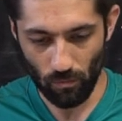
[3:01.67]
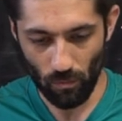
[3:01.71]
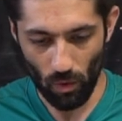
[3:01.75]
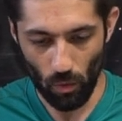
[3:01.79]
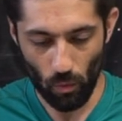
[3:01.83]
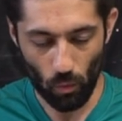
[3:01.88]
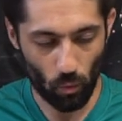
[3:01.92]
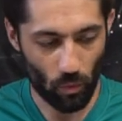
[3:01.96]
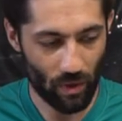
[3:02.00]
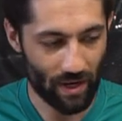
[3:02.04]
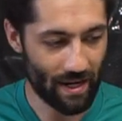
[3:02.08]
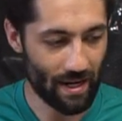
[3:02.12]

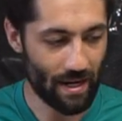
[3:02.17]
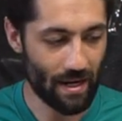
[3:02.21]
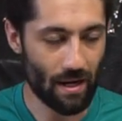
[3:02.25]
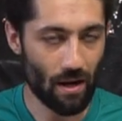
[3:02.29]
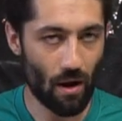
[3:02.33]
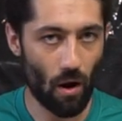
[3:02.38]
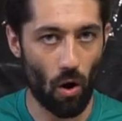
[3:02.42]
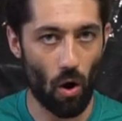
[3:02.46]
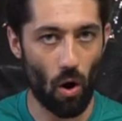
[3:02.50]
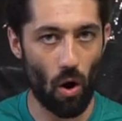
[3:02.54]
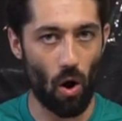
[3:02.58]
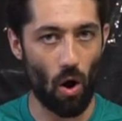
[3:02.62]
we
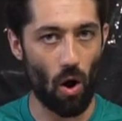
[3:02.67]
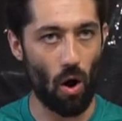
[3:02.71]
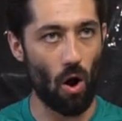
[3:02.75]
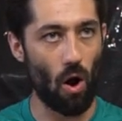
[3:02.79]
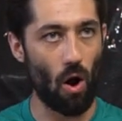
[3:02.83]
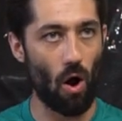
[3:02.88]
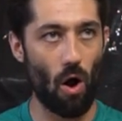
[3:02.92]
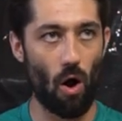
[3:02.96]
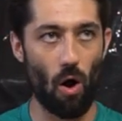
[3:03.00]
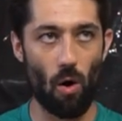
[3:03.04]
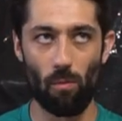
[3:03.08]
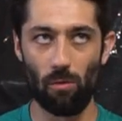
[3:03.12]

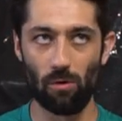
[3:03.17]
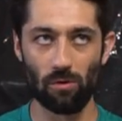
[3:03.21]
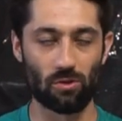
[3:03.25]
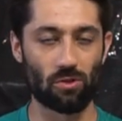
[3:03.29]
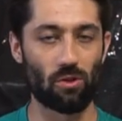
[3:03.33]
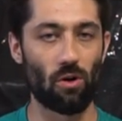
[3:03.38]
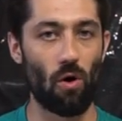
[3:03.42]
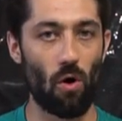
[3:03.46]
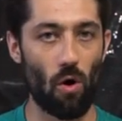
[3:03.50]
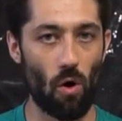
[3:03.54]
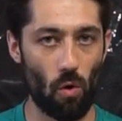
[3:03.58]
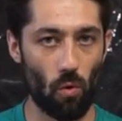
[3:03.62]
almost
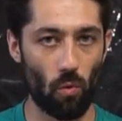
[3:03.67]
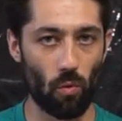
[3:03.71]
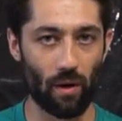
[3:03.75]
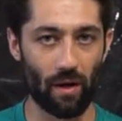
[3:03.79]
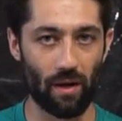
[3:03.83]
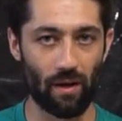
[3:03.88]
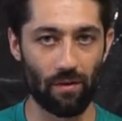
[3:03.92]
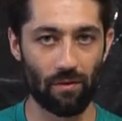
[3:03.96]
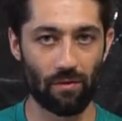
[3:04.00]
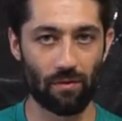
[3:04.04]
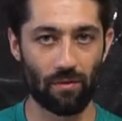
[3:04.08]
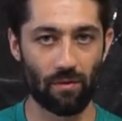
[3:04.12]

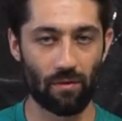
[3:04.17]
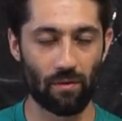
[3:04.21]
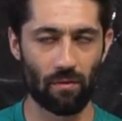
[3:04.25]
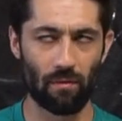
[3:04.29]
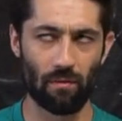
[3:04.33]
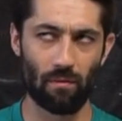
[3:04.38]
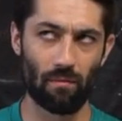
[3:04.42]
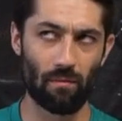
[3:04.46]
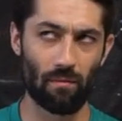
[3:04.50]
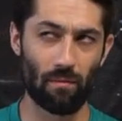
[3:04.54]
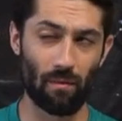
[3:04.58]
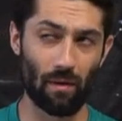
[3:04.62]
always,
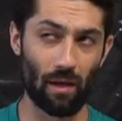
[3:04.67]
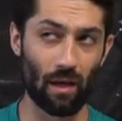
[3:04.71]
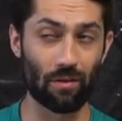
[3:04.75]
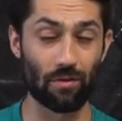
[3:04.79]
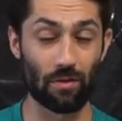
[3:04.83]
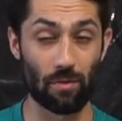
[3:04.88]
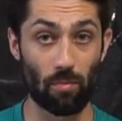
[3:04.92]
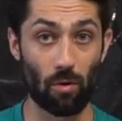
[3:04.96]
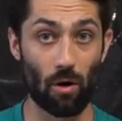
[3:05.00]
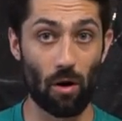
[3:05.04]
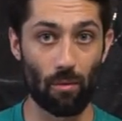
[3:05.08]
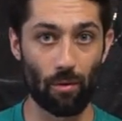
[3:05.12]

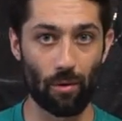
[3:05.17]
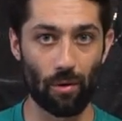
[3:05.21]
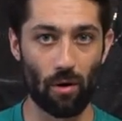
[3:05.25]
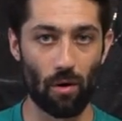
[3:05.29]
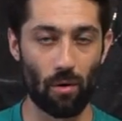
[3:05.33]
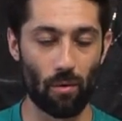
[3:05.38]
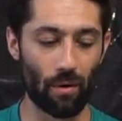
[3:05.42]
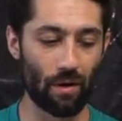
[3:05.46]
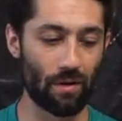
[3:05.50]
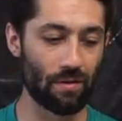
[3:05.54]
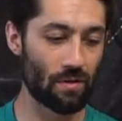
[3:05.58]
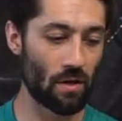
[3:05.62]
actually probably
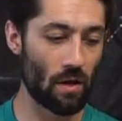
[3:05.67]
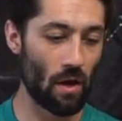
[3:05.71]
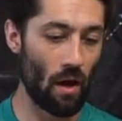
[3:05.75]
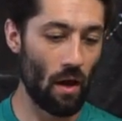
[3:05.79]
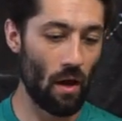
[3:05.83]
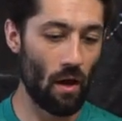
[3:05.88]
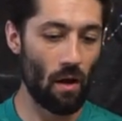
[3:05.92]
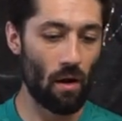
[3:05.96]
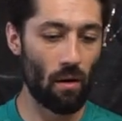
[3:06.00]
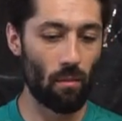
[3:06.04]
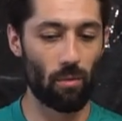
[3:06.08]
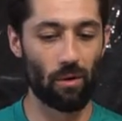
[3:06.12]
always,
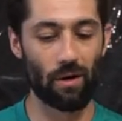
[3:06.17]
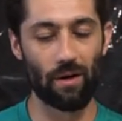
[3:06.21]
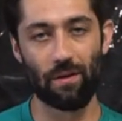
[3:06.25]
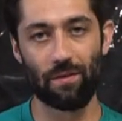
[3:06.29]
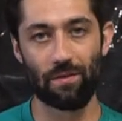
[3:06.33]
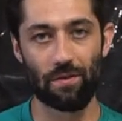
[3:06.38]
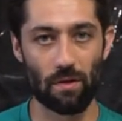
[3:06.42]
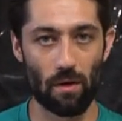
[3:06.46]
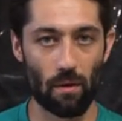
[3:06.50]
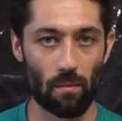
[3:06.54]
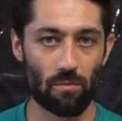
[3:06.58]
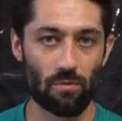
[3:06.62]
bring
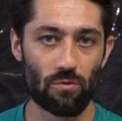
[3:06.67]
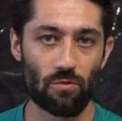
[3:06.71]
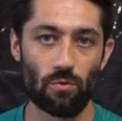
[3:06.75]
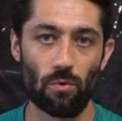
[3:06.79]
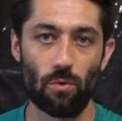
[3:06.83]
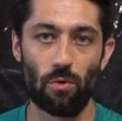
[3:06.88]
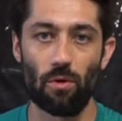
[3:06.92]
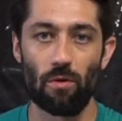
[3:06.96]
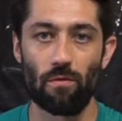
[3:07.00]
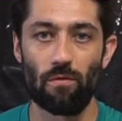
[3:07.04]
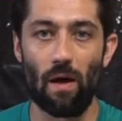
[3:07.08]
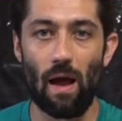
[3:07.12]
some
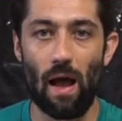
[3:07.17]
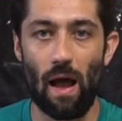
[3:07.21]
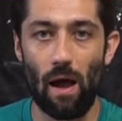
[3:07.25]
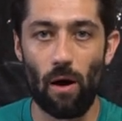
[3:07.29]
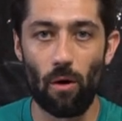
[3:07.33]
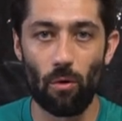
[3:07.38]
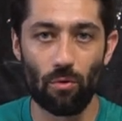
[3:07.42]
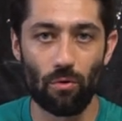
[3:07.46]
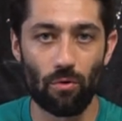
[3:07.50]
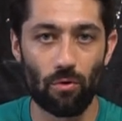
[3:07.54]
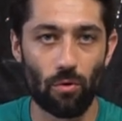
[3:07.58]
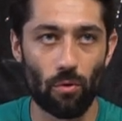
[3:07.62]
sort of
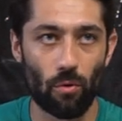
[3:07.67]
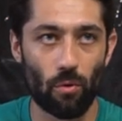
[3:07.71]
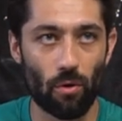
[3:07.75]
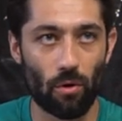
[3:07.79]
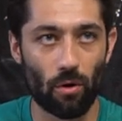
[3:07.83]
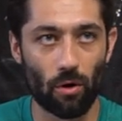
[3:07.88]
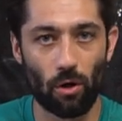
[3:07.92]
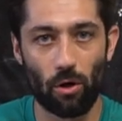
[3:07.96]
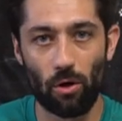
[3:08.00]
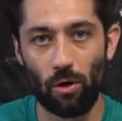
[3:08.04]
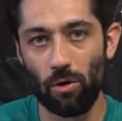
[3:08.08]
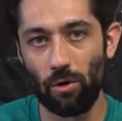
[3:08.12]

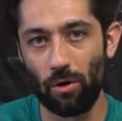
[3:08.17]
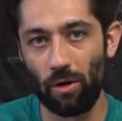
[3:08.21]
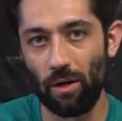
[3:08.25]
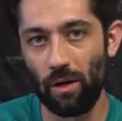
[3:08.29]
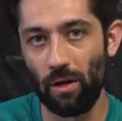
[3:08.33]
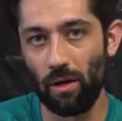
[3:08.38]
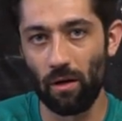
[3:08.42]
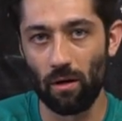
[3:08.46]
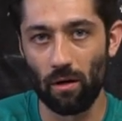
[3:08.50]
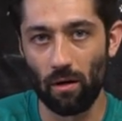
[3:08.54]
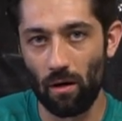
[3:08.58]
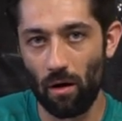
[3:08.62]
outdoor
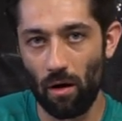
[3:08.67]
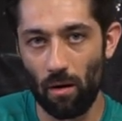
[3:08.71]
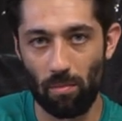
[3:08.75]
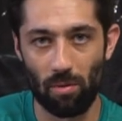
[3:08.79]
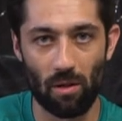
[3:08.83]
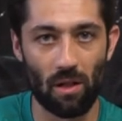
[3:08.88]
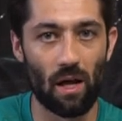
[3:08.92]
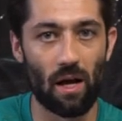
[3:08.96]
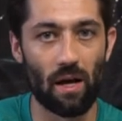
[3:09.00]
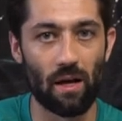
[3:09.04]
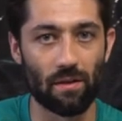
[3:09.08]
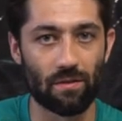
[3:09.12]
cooking
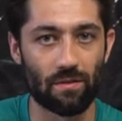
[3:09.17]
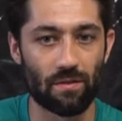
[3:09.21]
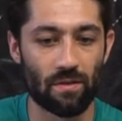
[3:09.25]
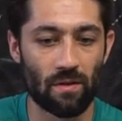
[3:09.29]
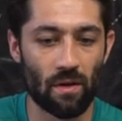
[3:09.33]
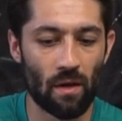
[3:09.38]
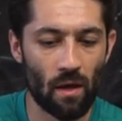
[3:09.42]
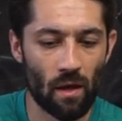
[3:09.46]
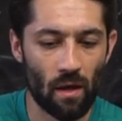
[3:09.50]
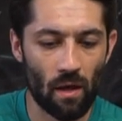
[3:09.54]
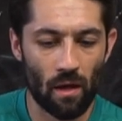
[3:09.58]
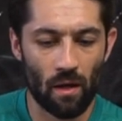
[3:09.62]
appliance.
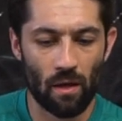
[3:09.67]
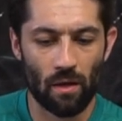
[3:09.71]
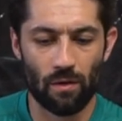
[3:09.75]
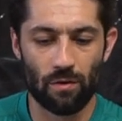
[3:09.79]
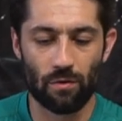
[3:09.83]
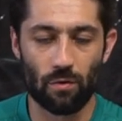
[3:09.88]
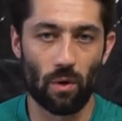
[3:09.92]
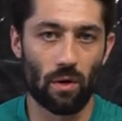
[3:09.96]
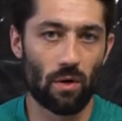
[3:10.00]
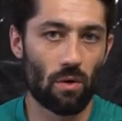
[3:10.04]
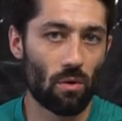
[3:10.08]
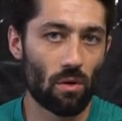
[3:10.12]

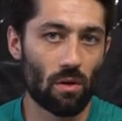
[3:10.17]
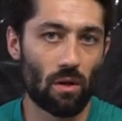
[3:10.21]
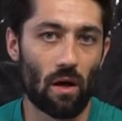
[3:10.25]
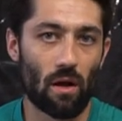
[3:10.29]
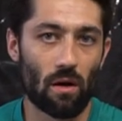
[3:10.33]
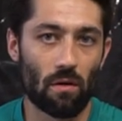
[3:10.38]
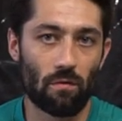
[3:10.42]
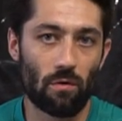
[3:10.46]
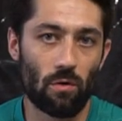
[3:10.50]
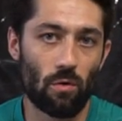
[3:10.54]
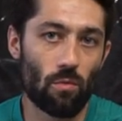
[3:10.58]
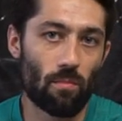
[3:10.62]
So I know a
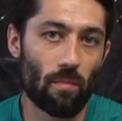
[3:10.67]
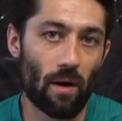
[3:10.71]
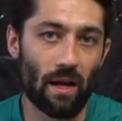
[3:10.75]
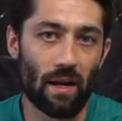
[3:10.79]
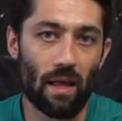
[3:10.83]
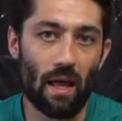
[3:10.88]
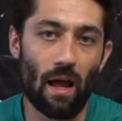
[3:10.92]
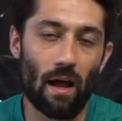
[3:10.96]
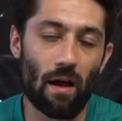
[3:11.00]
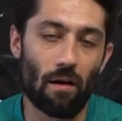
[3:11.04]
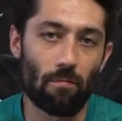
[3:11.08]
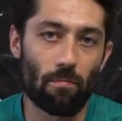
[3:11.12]
lot of you
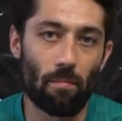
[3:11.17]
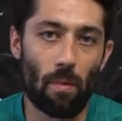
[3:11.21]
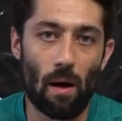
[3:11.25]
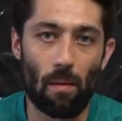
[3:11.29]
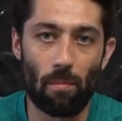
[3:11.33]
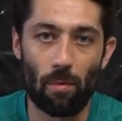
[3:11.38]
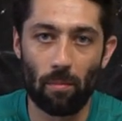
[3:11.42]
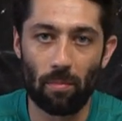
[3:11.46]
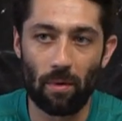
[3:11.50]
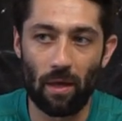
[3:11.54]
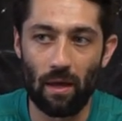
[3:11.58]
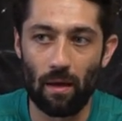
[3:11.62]
might have
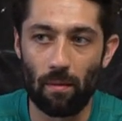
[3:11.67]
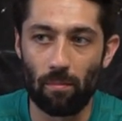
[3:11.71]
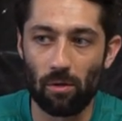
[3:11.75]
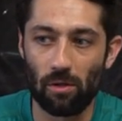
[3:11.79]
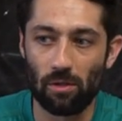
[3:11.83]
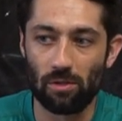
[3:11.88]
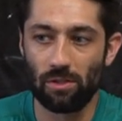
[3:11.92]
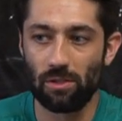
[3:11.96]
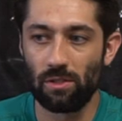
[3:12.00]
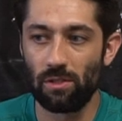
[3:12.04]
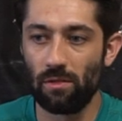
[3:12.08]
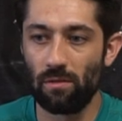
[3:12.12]
pop-up
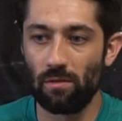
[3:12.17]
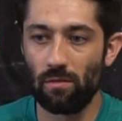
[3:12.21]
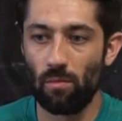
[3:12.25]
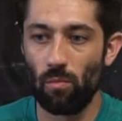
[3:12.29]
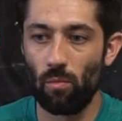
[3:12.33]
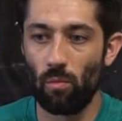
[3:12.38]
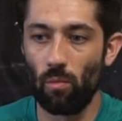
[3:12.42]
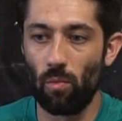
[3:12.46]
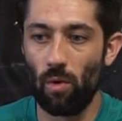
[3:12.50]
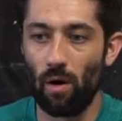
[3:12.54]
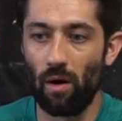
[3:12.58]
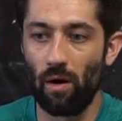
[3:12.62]
campers
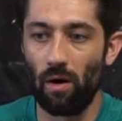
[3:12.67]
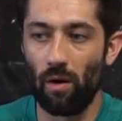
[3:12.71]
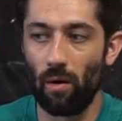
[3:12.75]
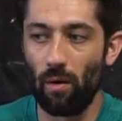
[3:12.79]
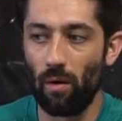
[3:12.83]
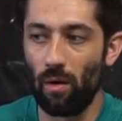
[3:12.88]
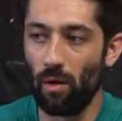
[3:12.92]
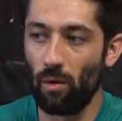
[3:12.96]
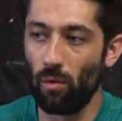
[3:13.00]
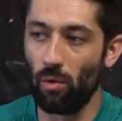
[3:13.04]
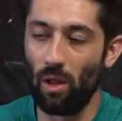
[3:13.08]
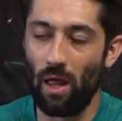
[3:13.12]

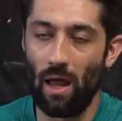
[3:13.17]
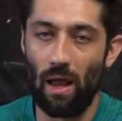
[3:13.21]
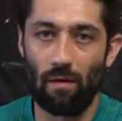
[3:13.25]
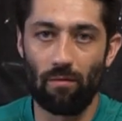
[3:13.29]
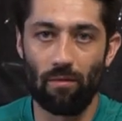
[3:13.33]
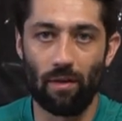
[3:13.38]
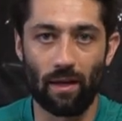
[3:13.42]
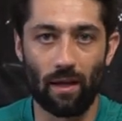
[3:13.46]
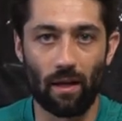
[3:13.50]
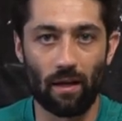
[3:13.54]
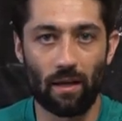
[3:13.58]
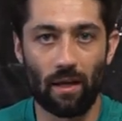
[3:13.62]
where it will have
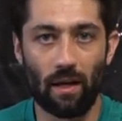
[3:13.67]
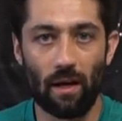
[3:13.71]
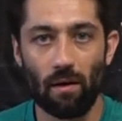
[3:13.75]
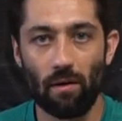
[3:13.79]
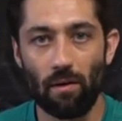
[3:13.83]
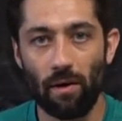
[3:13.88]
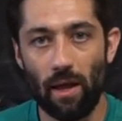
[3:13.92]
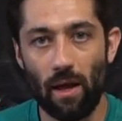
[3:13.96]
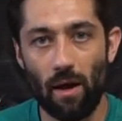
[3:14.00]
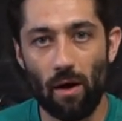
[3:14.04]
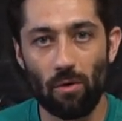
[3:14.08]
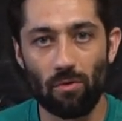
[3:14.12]
like a
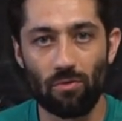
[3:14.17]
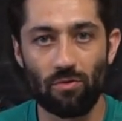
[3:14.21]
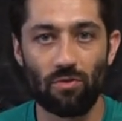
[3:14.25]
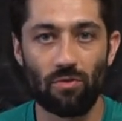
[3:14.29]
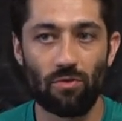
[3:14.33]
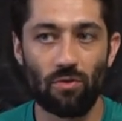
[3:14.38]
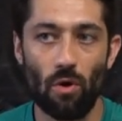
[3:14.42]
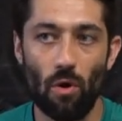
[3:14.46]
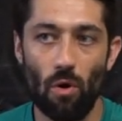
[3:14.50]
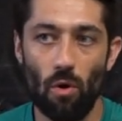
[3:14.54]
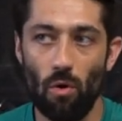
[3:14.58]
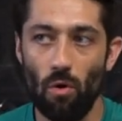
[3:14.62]
carry-out
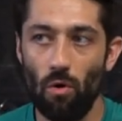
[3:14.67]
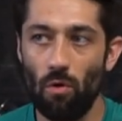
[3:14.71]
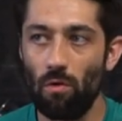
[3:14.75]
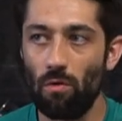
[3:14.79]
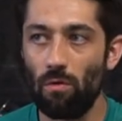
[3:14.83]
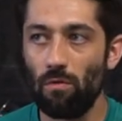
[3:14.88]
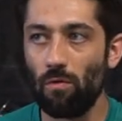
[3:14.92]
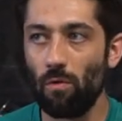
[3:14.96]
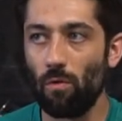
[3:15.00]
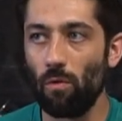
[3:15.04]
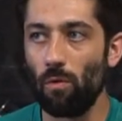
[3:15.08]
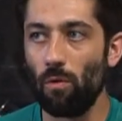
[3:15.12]

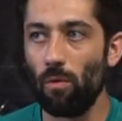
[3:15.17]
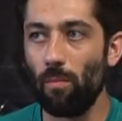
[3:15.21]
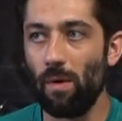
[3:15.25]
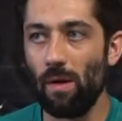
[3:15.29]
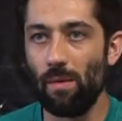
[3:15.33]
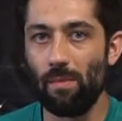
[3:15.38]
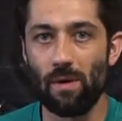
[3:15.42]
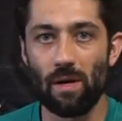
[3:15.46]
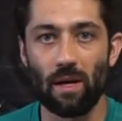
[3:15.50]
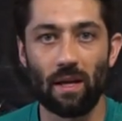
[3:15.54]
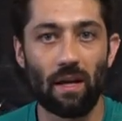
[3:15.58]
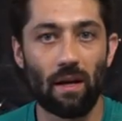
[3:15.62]
stove or
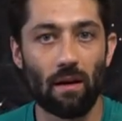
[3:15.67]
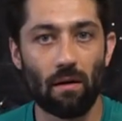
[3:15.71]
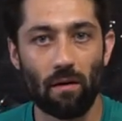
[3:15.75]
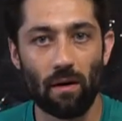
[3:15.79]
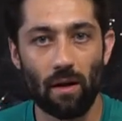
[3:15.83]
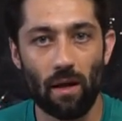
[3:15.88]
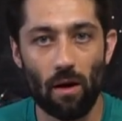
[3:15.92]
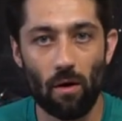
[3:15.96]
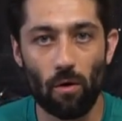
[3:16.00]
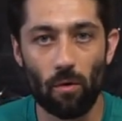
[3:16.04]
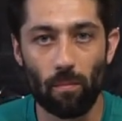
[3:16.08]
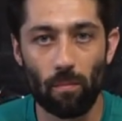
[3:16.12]
maybe a
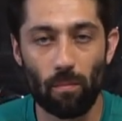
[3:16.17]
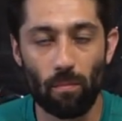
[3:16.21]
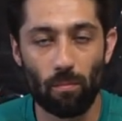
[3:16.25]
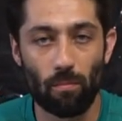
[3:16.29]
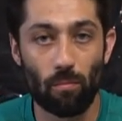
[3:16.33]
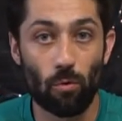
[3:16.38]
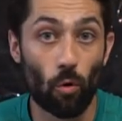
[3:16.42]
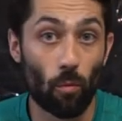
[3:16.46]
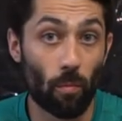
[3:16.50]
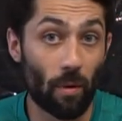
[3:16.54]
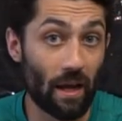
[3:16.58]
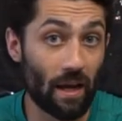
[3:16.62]
carry-out
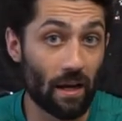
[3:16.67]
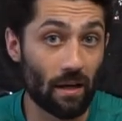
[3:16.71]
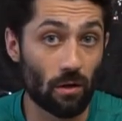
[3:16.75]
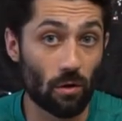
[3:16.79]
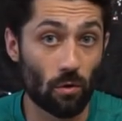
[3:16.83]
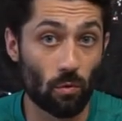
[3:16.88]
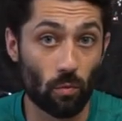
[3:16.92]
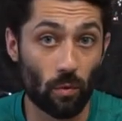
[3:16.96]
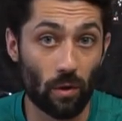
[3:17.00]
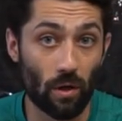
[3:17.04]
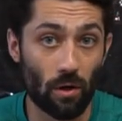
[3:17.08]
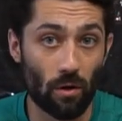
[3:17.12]
propane
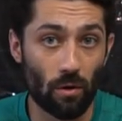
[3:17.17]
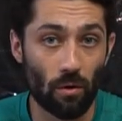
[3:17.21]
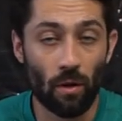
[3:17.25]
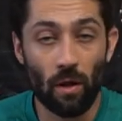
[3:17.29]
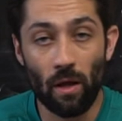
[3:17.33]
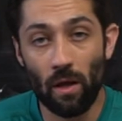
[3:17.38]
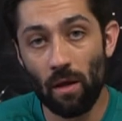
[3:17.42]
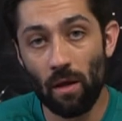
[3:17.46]
grill